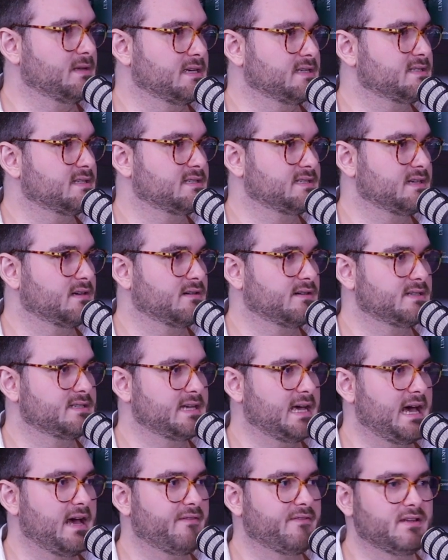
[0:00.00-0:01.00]
necessary
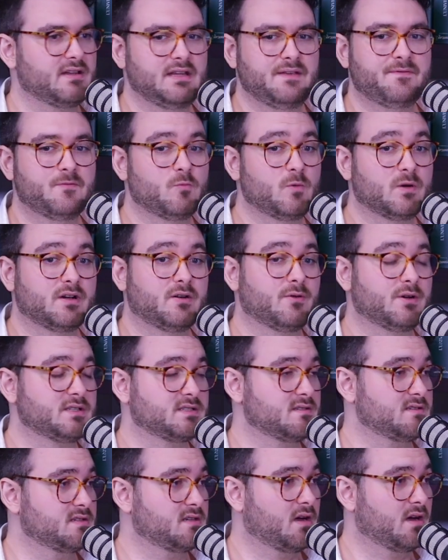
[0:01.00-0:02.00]
to have it, even when going
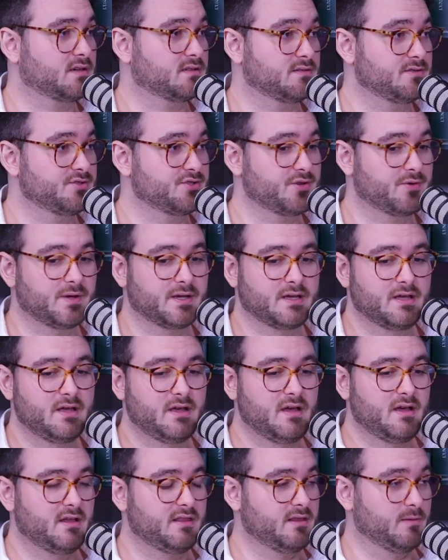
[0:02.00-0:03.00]
to the doctor and showing
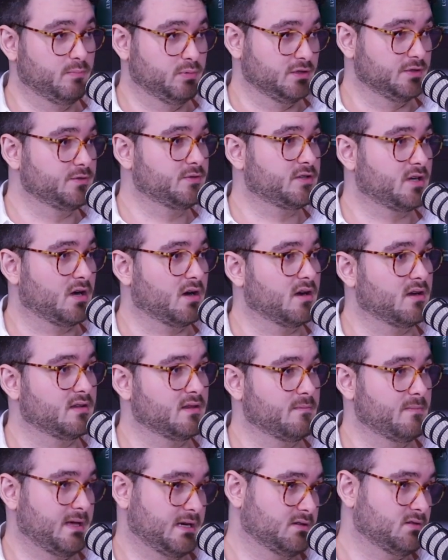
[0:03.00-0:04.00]
the blue card,
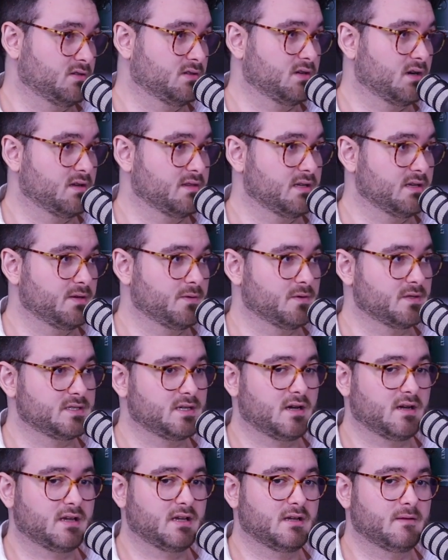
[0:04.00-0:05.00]
the medical card that you were
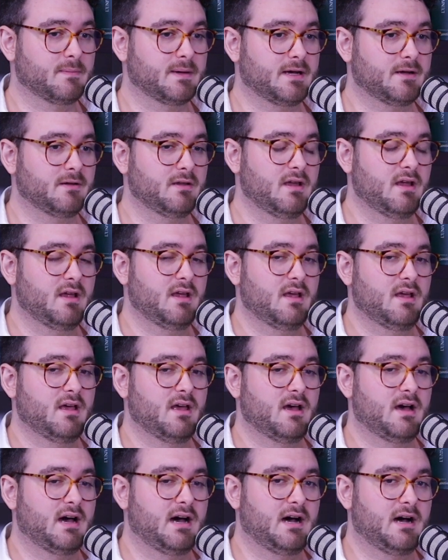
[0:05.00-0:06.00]
talking about,
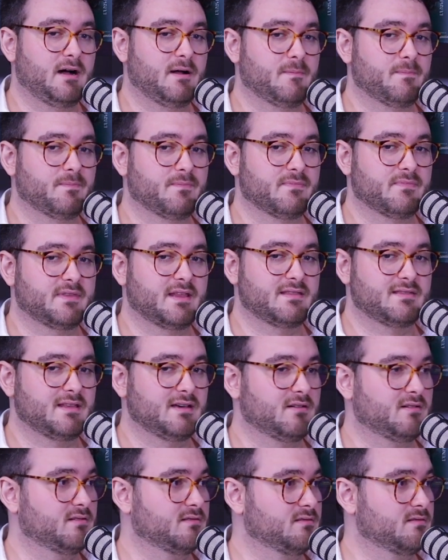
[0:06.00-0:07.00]
that
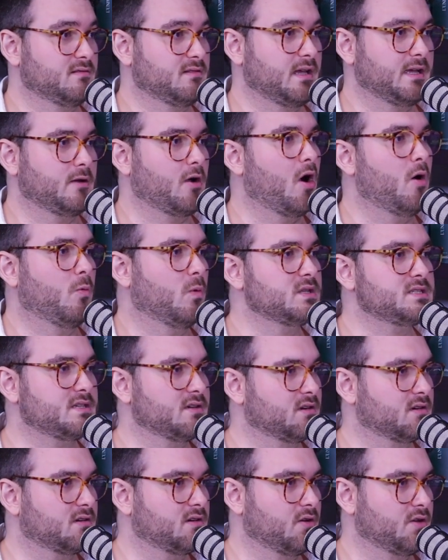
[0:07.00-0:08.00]
they'll like, oh, what's
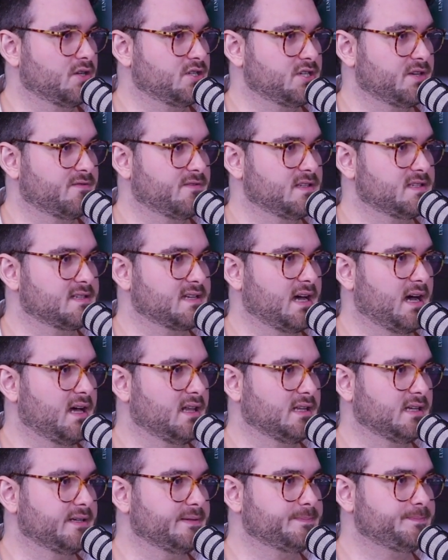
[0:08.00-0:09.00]
your Codice
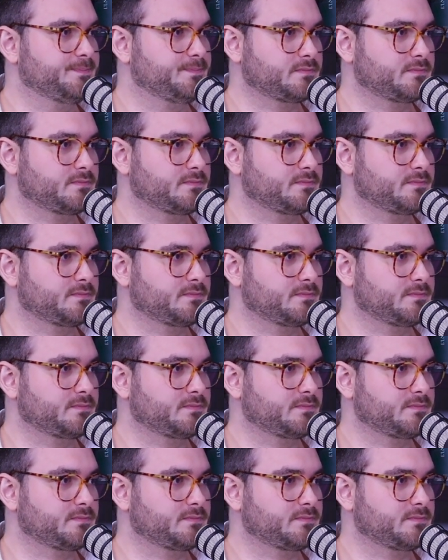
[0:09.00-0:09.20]
Fiscale?